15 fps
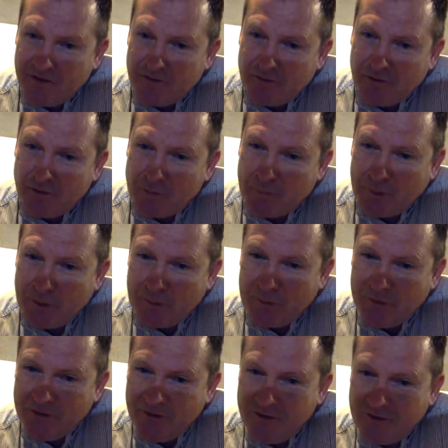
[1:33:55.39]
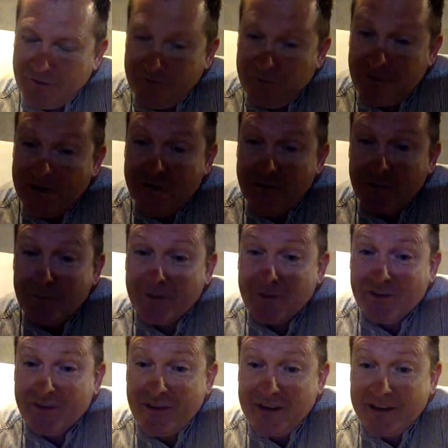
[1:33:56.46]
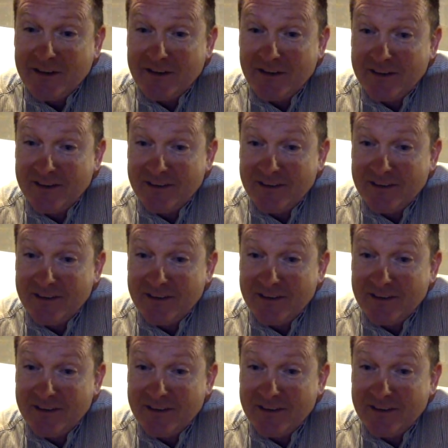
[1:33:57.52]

For purposes of victim selection.